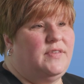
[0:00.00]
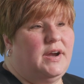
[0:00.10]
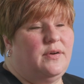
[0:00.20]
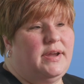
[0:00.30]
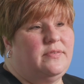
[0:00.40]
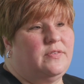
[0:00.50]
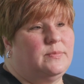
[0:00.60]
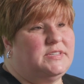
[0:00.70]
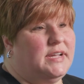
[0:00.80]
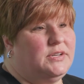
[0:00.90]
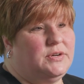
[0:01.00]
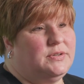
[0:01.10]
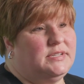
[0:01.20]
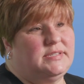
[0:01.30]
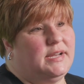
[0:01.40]
vary from center
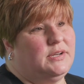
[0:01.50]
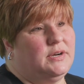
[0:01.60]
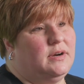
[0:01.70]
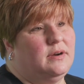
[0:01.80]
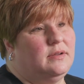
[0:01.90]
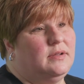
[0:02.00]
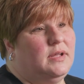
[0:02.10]
to center.